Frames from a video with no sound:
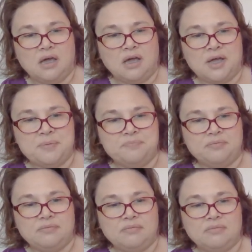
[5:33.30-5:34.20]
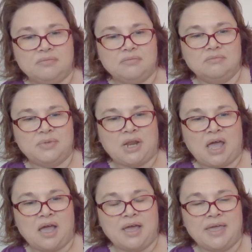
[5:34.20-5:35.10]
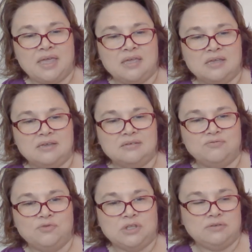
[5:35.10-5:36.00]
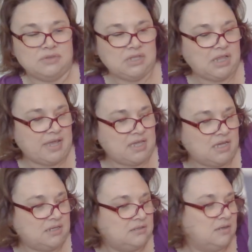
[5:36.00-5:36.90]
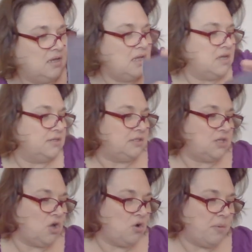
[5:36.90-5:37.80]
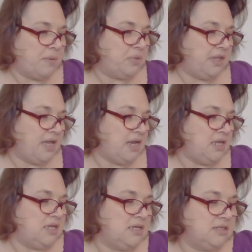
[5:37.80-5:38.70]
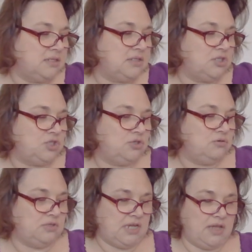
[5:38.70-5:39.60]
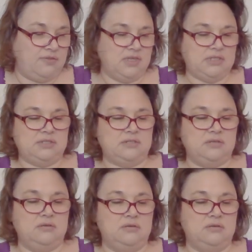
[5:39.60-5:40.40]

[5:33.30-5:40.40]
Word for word: Um, but I really, really like it. So my plan is to take this